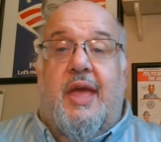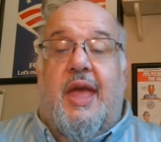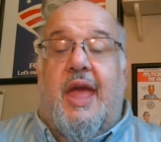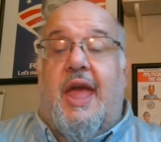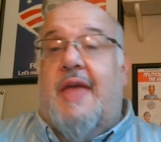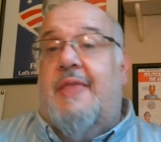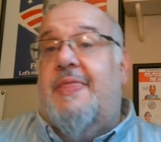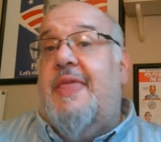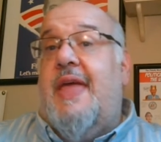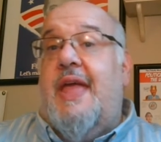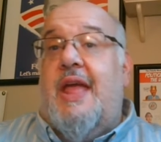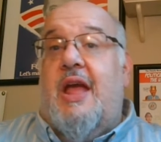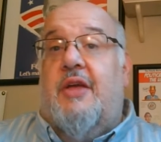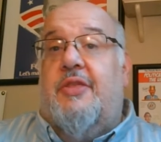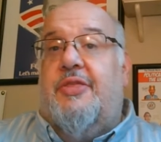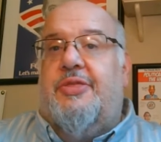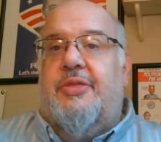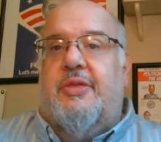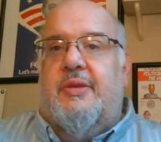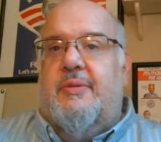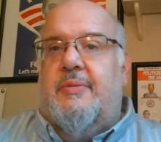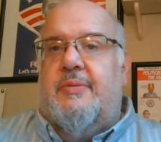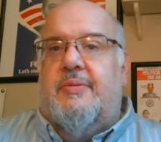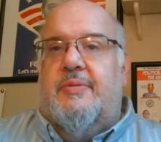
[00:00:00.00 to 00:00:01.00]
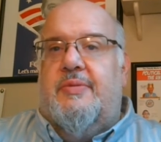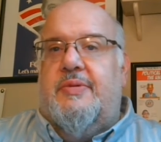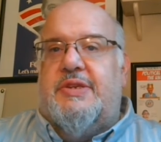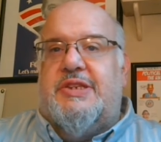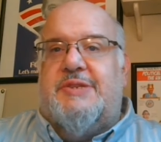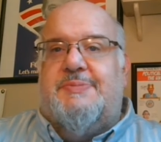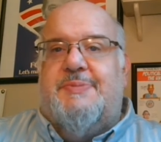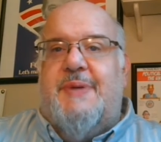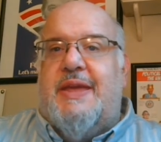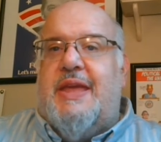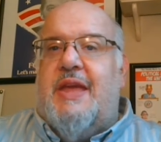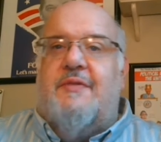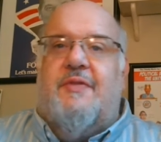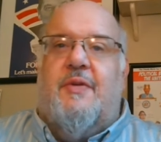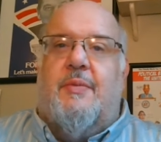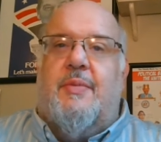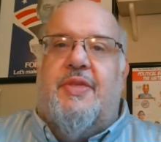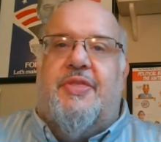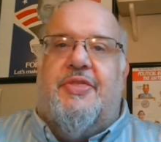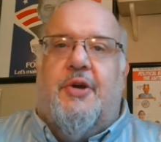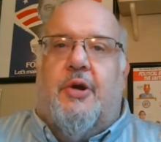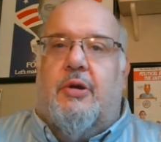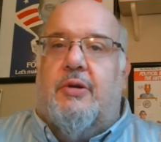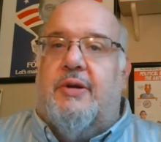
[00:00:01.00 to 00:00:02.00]
And that, uh, speaking from
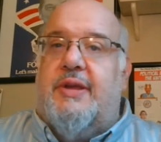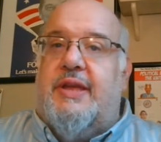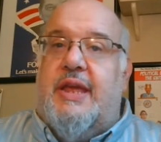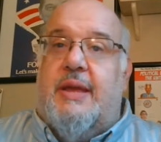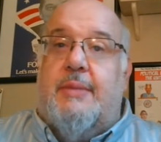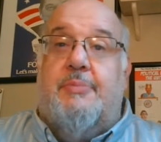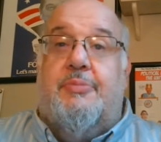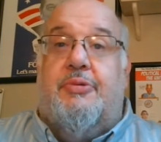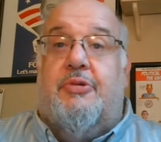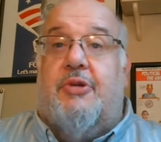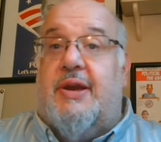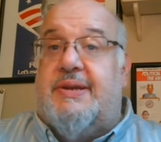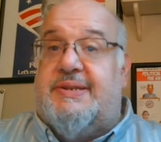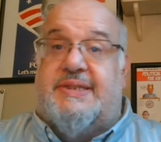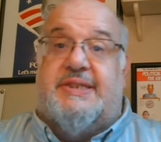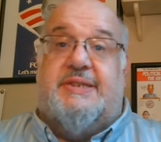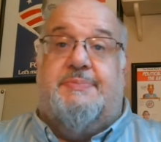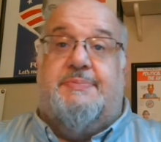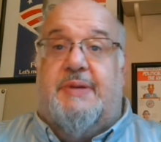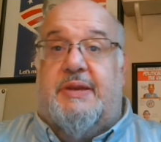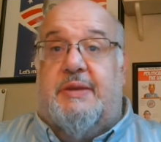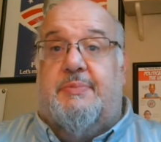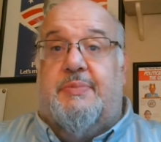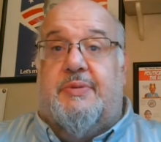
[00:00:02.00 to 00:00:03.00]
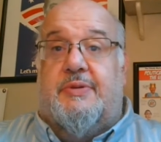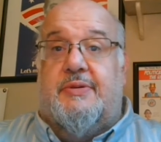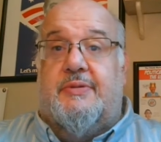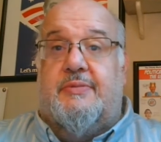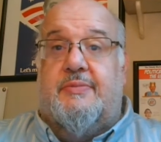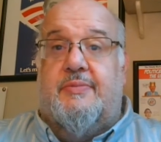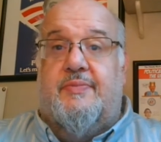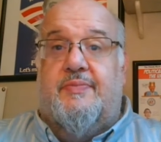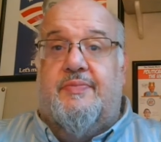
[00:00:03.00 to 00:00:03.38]
authority impresses people.